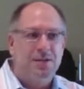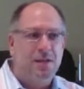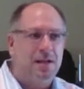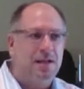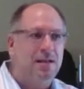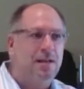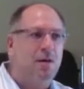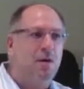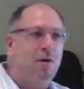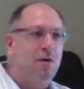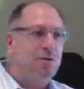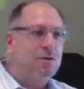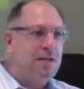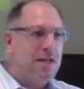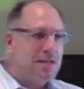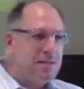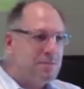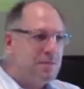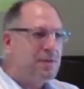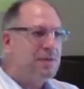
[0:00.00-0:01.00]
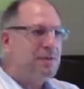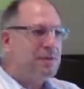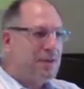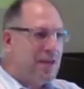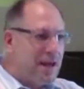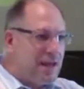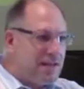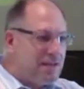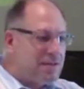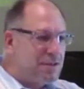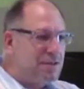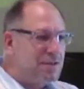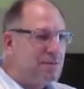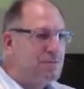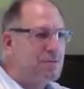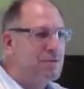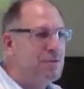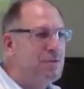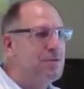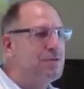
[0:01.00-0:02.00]
In the Old Testament, you had
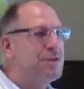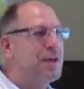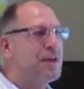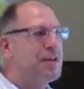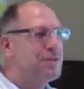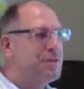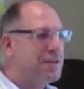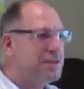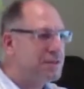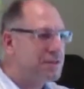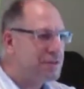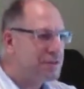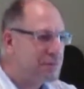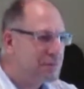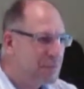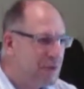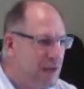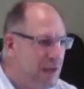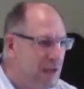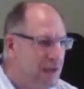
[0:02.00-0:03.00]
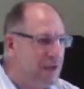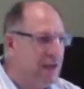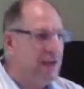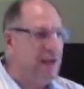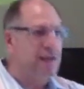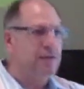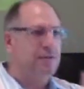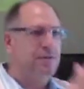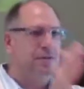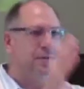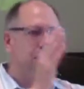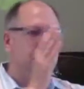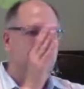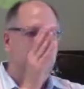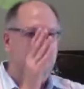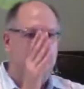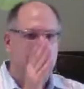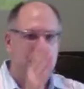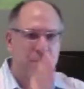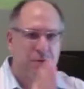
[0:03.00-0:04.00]
certain rules, you had to dress a certain way, you had to enter
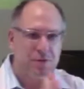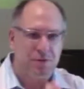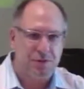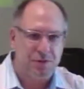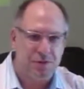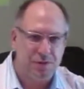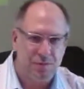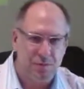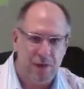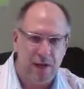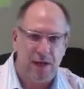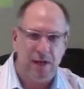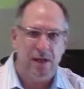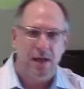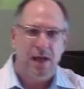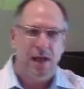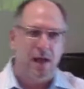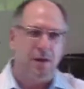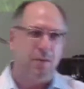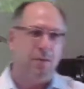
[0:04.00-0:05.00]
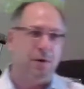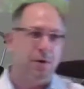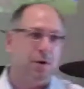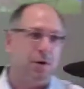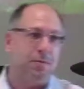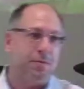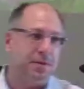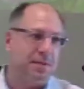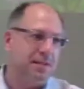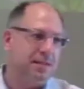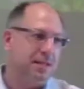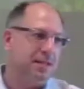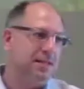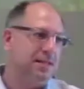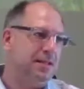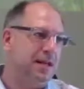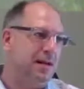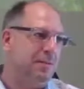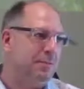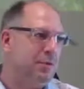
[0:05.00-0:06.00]
the temple a certain way, and when we go up to see
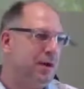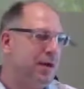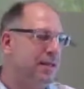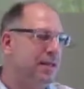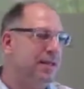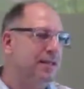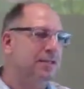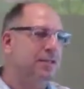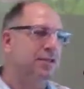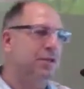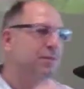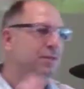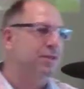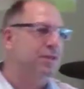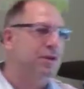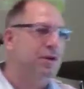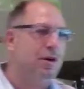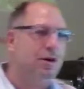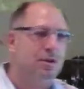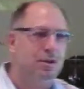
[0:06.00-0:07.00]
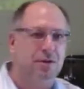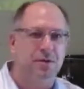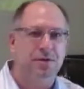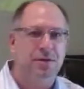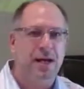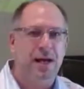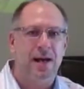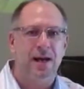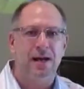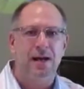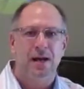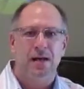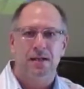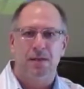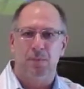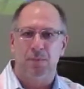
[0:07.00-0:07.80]
the temple, I think it's good we should all learn that.